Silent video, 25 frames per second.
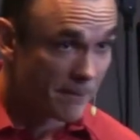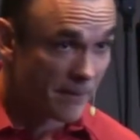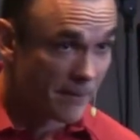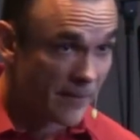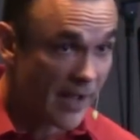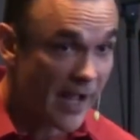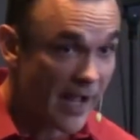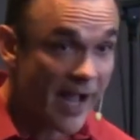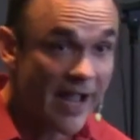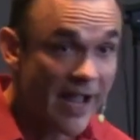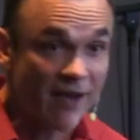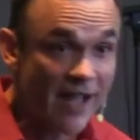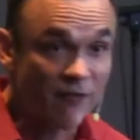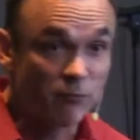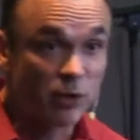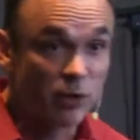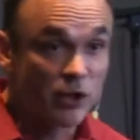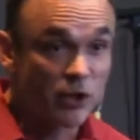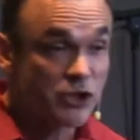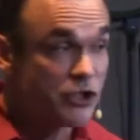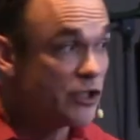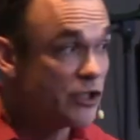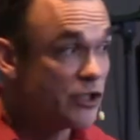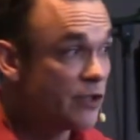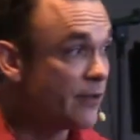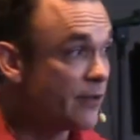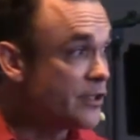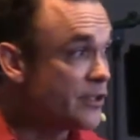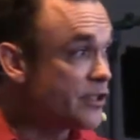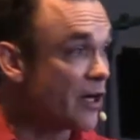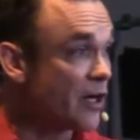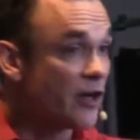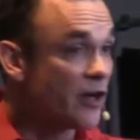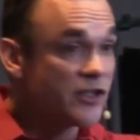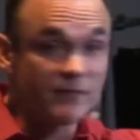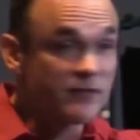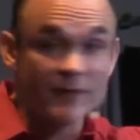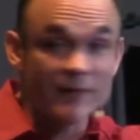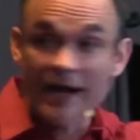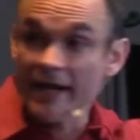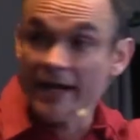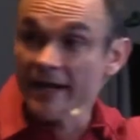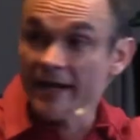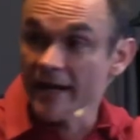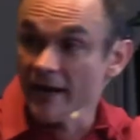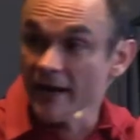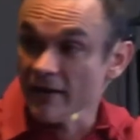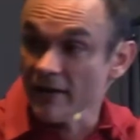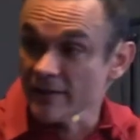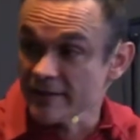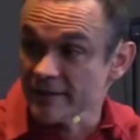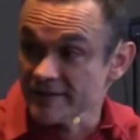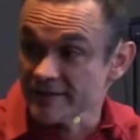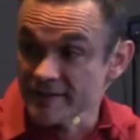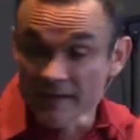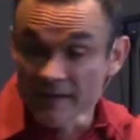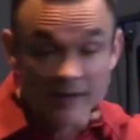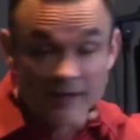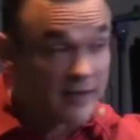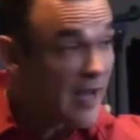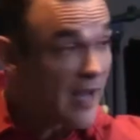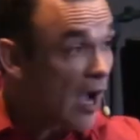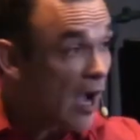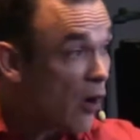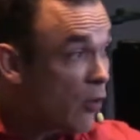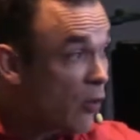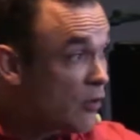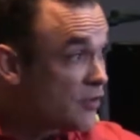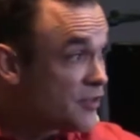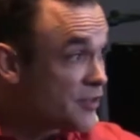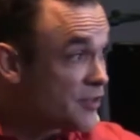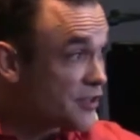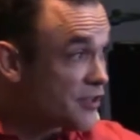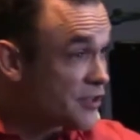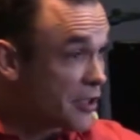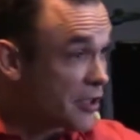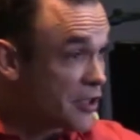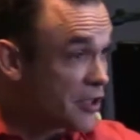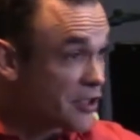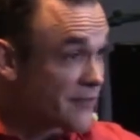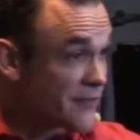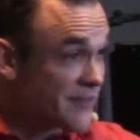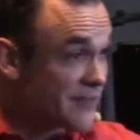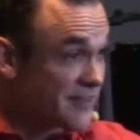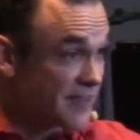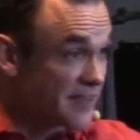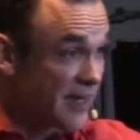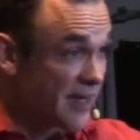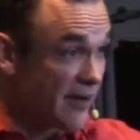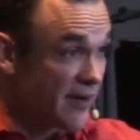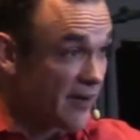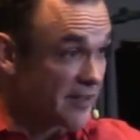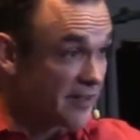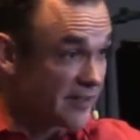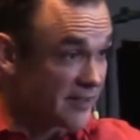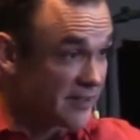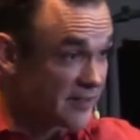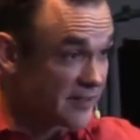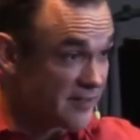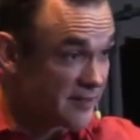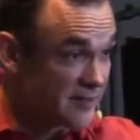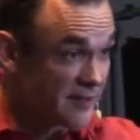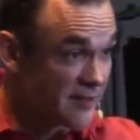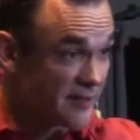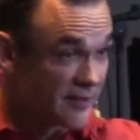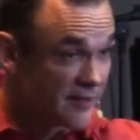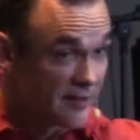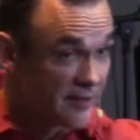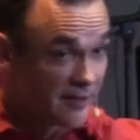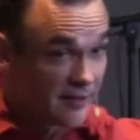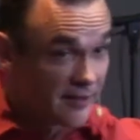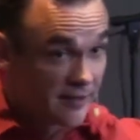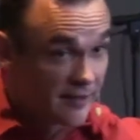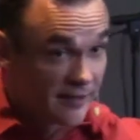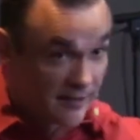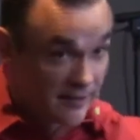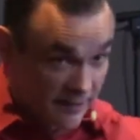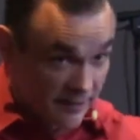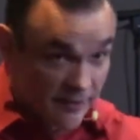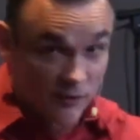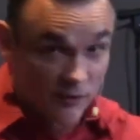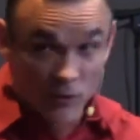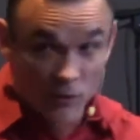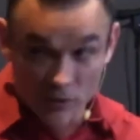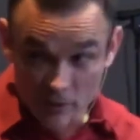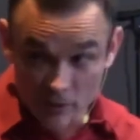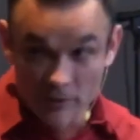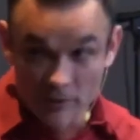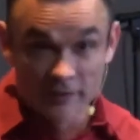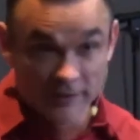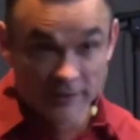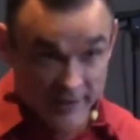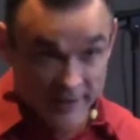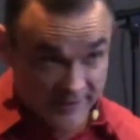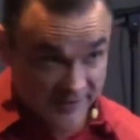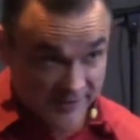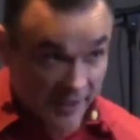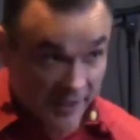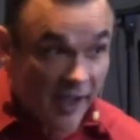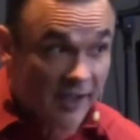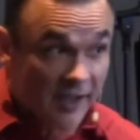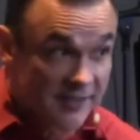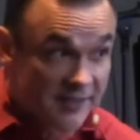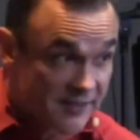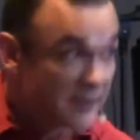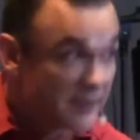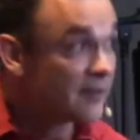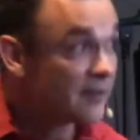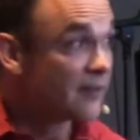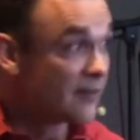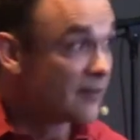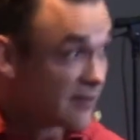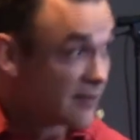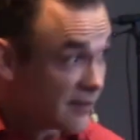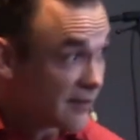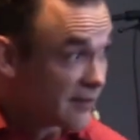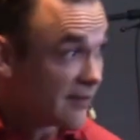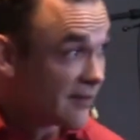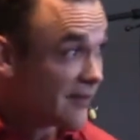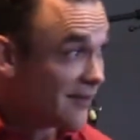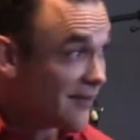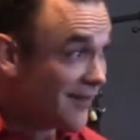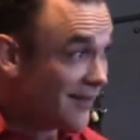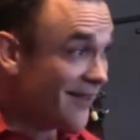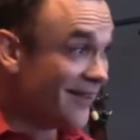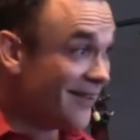I have put you in charge of my inheritance. Now, who's in charge of his inheritance? That's us. Yep.